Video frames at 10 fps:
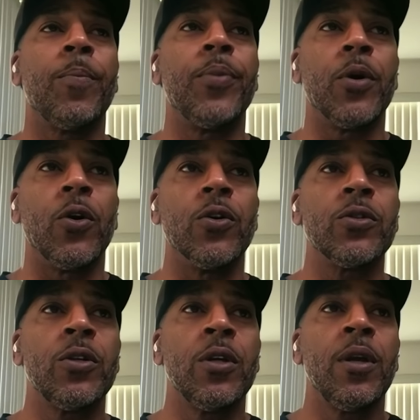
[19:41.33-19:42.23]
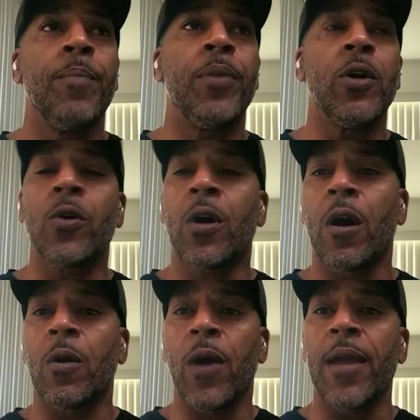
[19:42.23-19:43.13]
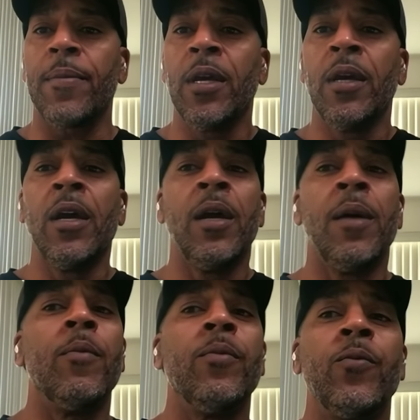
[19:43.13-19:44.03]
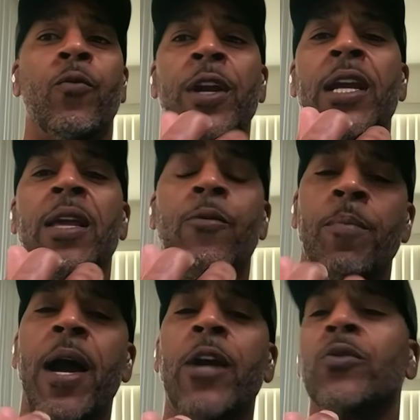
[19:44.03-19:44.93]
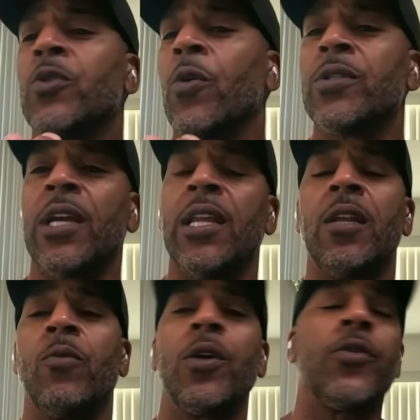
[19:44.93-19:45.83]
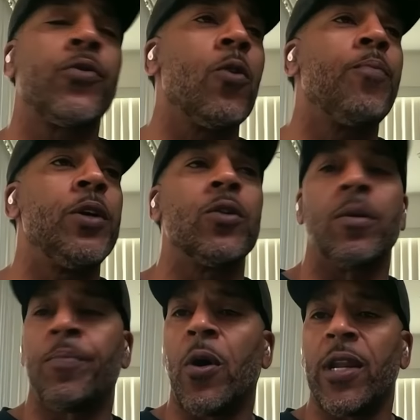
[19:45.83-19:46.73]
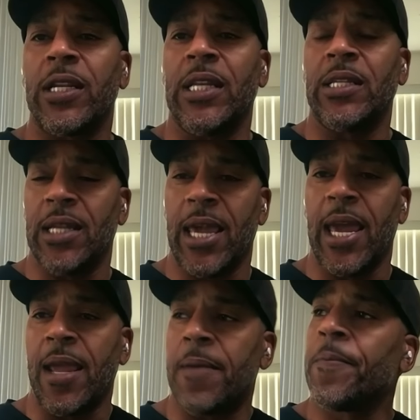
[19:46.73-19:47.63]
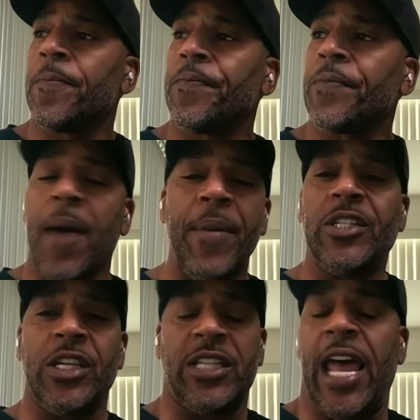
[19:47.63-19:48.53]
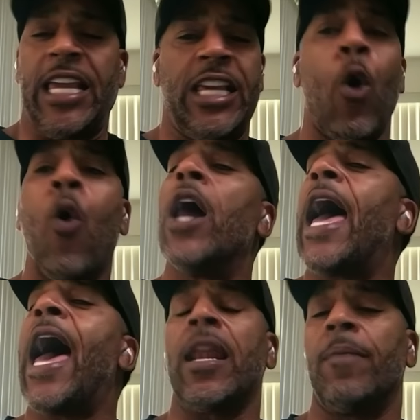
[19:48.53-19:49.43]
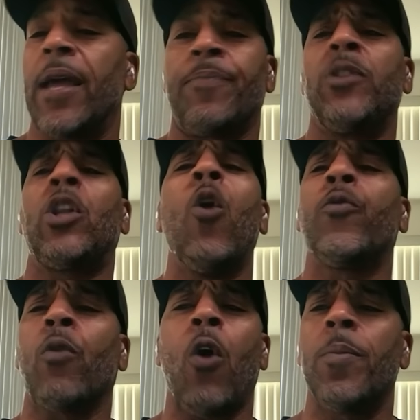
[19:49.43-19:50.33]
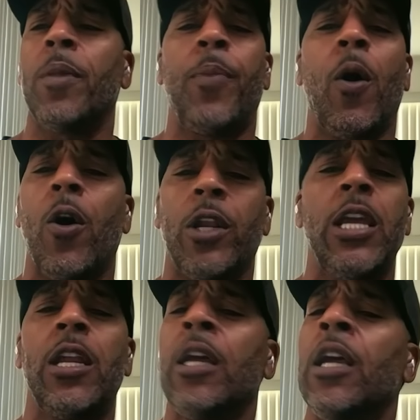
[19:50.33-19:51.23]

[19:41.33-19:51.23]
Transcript: the Bulls, Bill Cartwright, reading where Michael Jordan said he didn't want to throw Bill the ball at the end of the game. I mean, just like going at him, like don't throw him the ball.